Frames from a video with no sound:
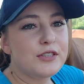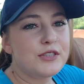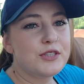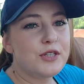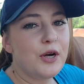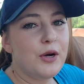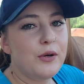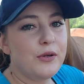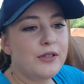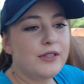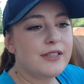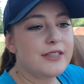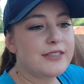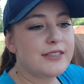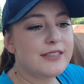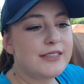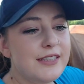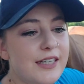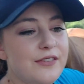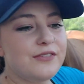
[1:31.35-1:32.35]
So
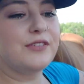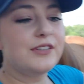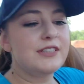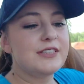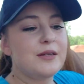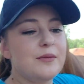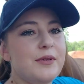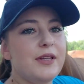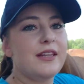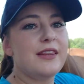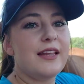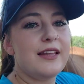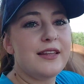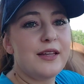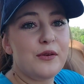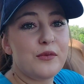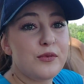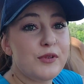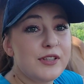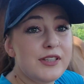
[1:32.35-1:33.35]
this is definitely something that
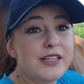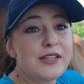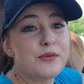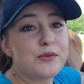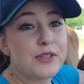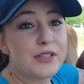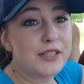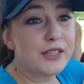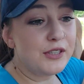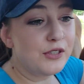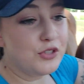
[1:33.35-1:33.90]
they really, really